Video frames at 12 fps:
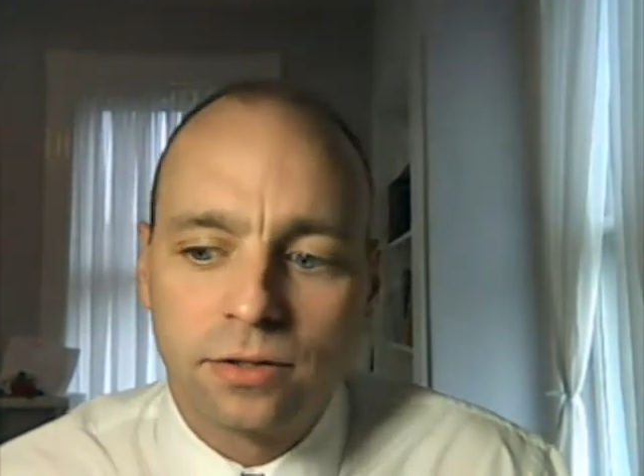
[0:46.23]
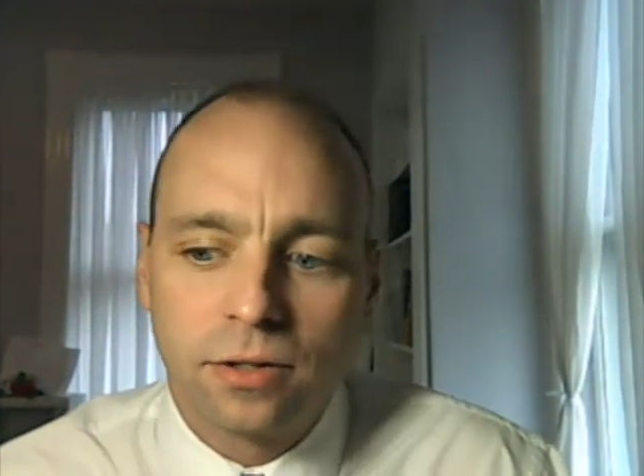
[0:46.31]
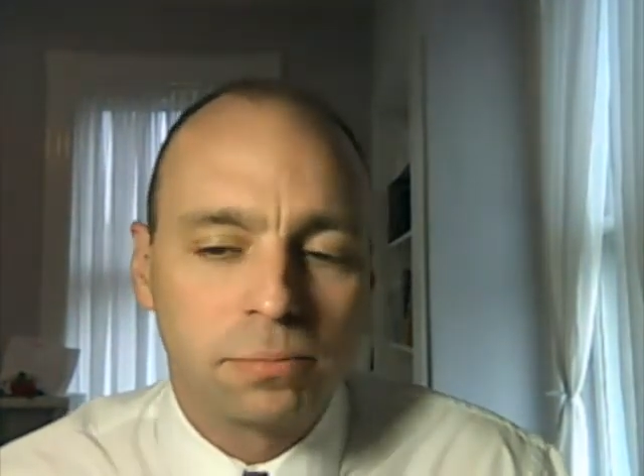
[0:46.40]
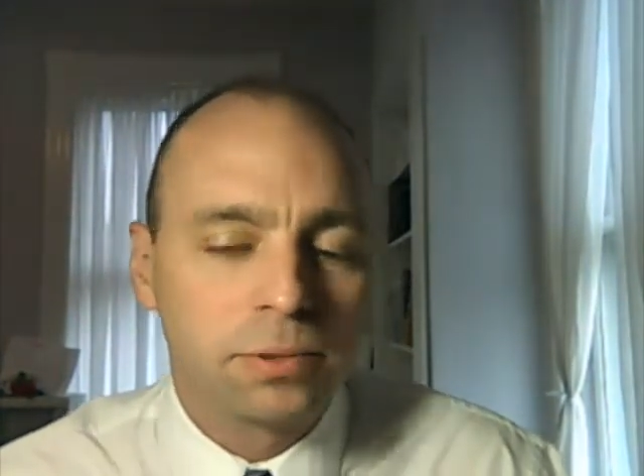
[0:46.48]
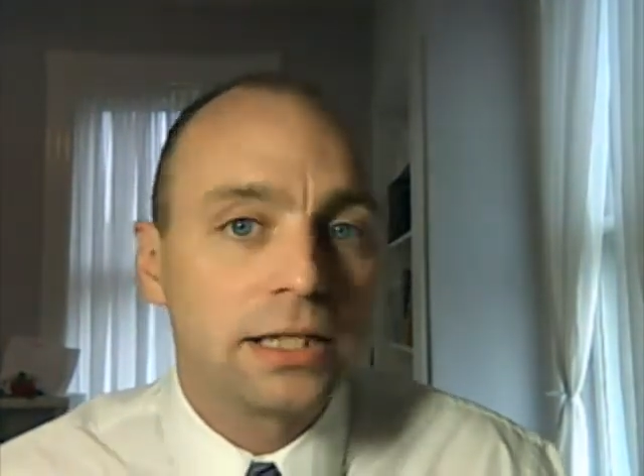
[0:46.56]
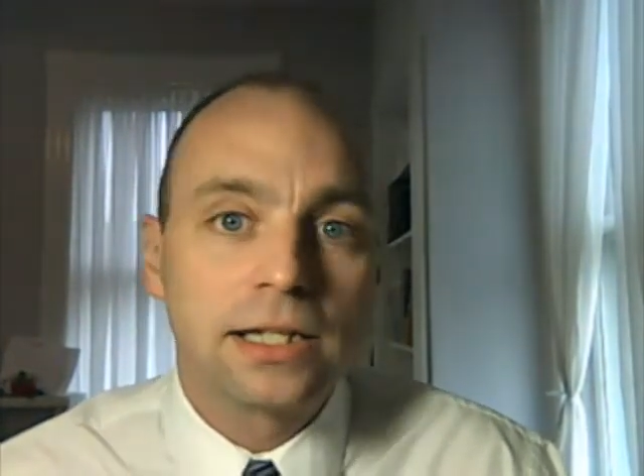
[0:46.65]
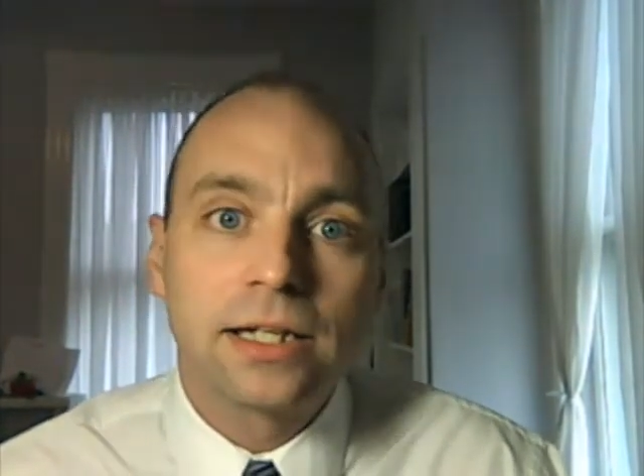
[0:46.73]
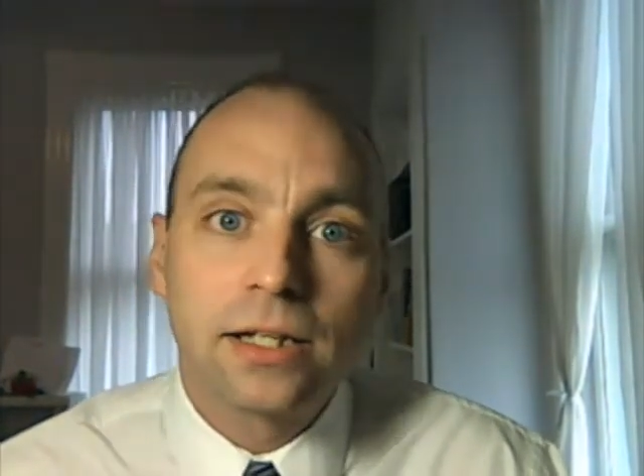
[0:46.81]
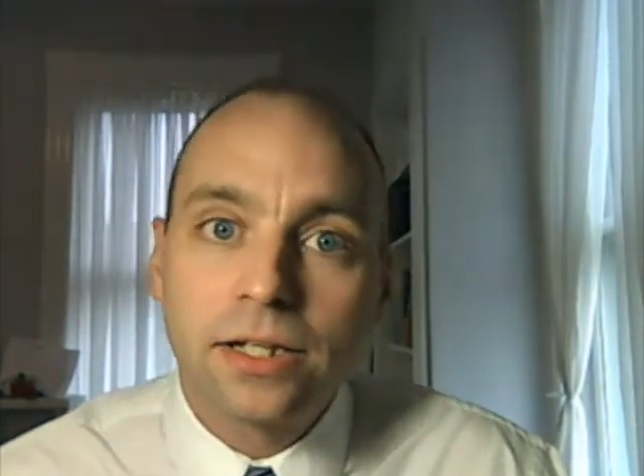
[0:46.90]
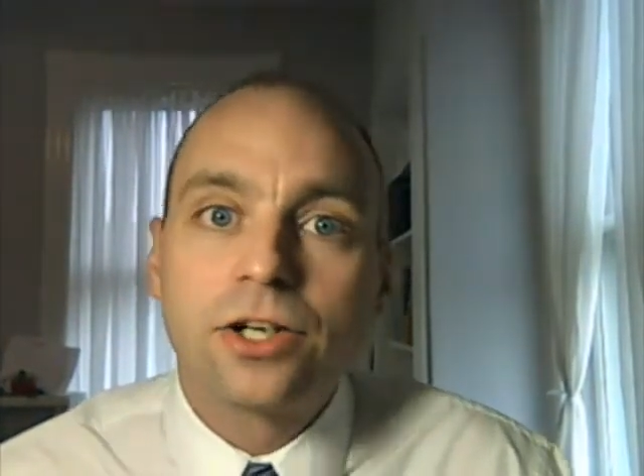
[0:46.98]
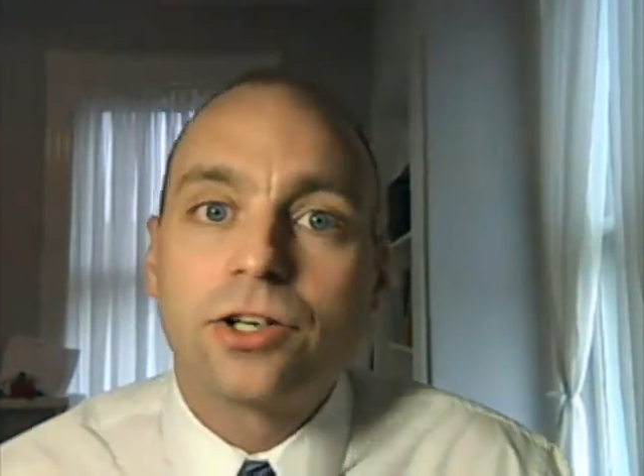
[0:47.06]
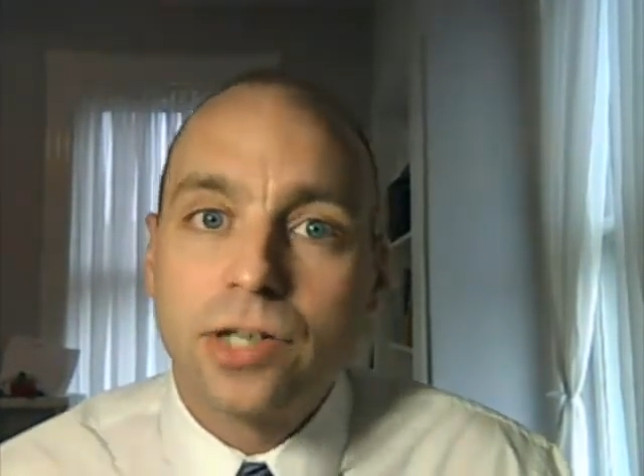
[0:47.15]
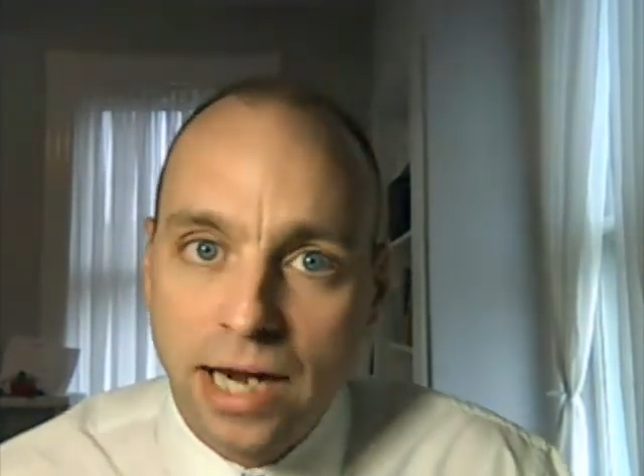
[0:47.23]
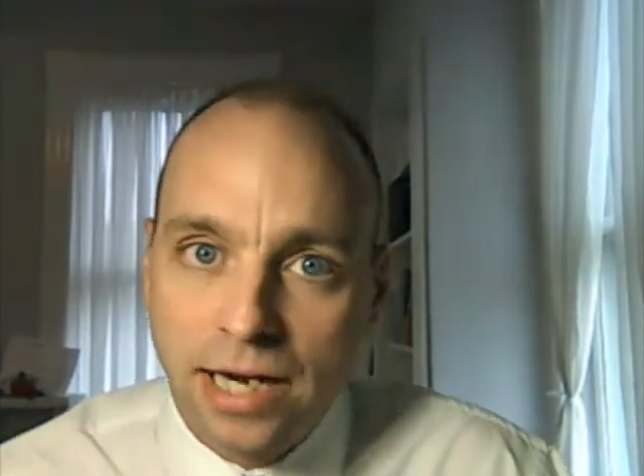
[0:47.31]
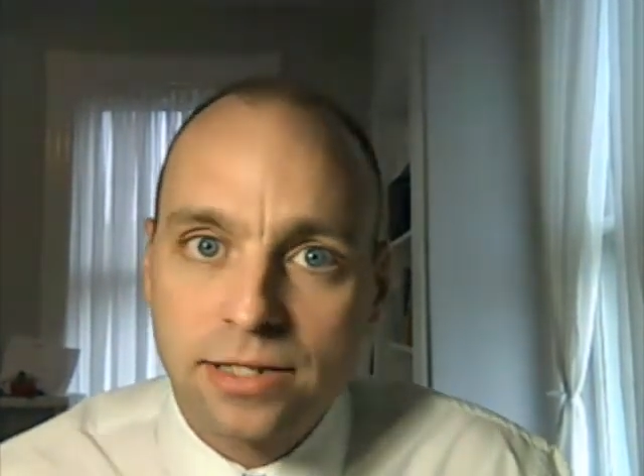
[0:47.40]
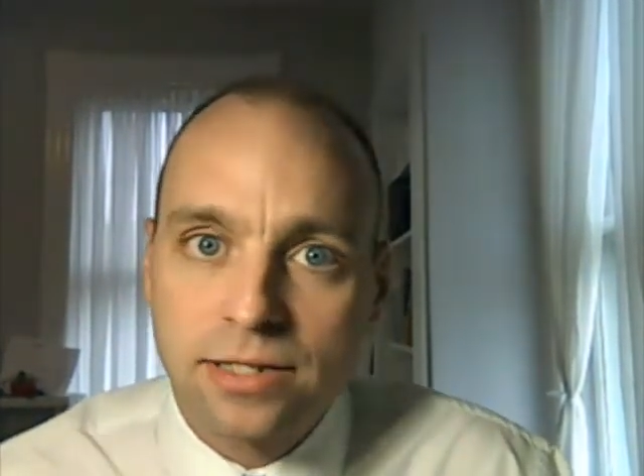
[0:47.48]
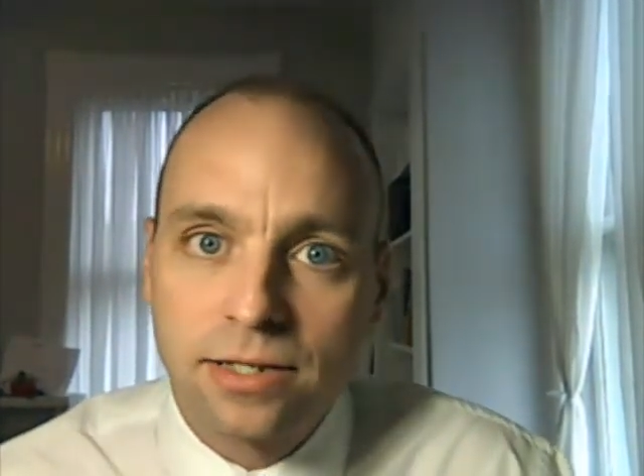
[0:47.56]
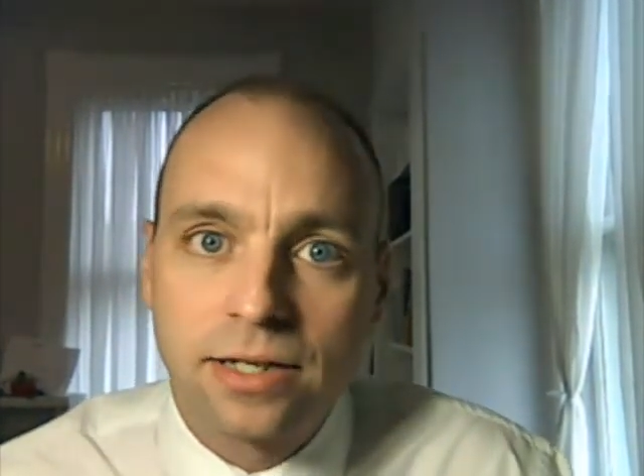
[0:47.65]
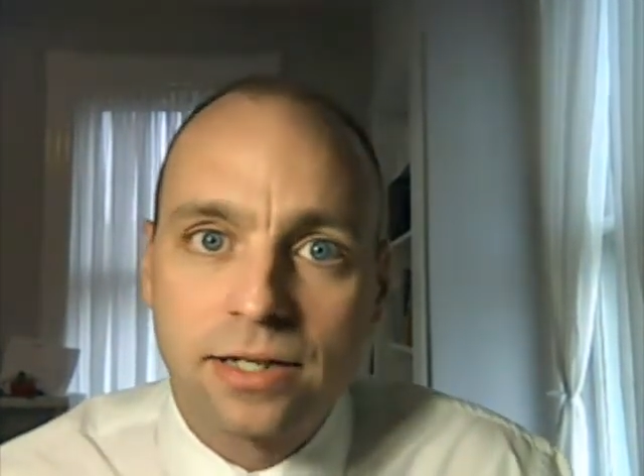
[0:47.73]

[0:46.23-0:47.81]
completely clear your desk